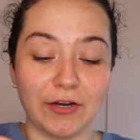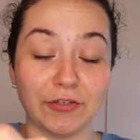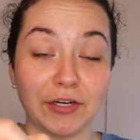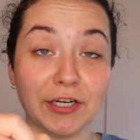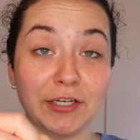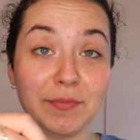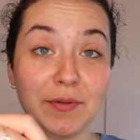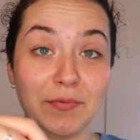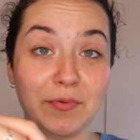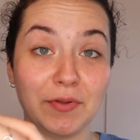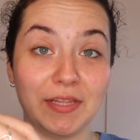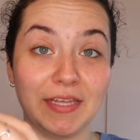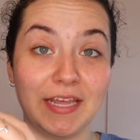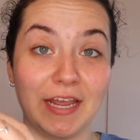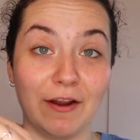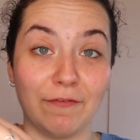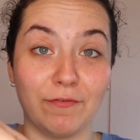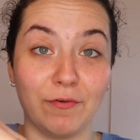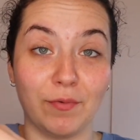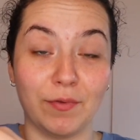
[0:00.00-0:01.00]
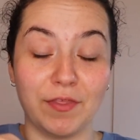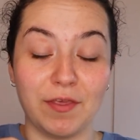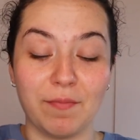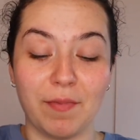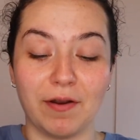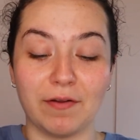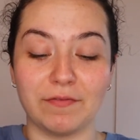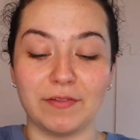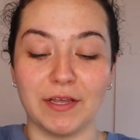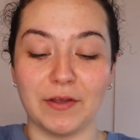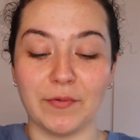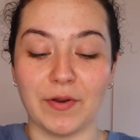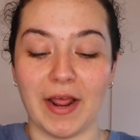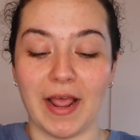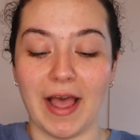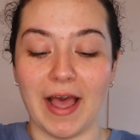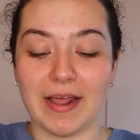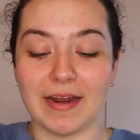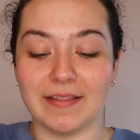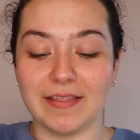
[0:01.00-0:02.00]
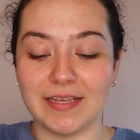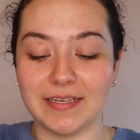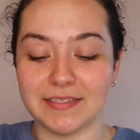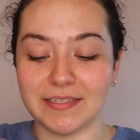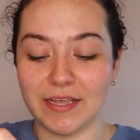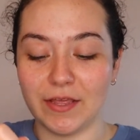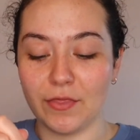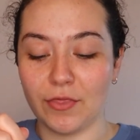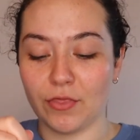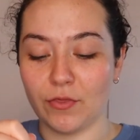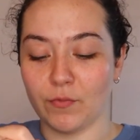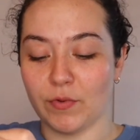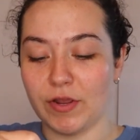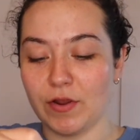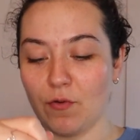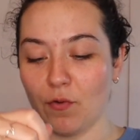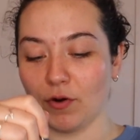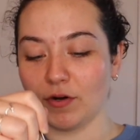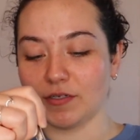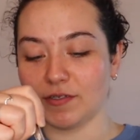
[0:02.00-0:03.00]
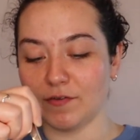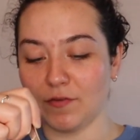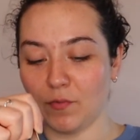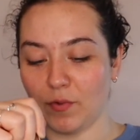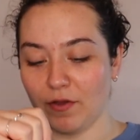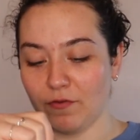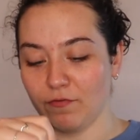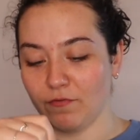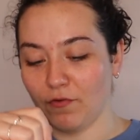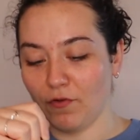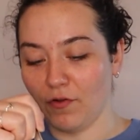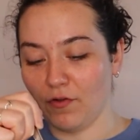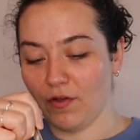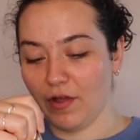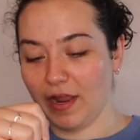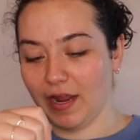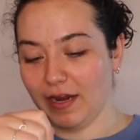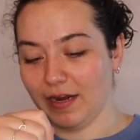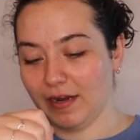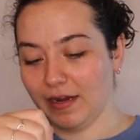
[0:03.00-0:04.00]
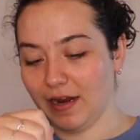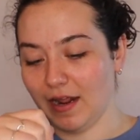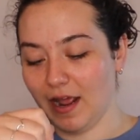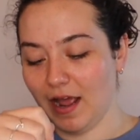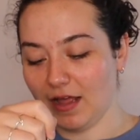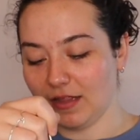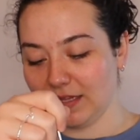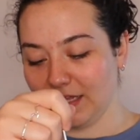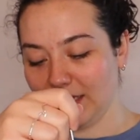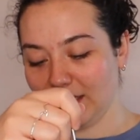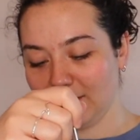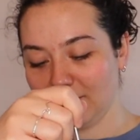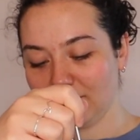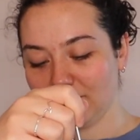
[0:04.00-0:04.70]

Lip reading: tried to be really careful with the amount of liquid I added. They say 3/4 of the way full, and like